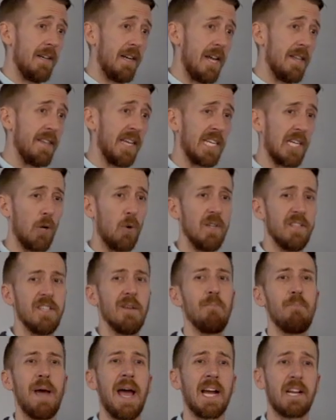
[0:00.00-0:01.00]
and then go
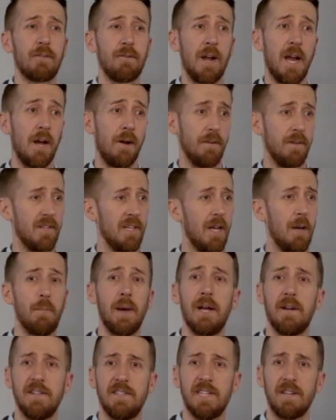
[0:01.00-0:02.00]
into background
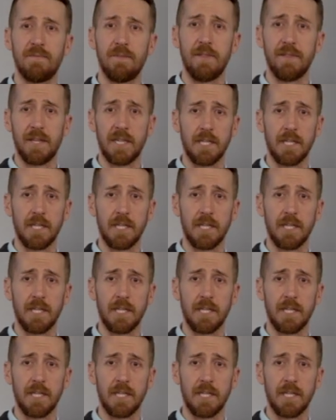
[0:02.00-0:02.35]
about a different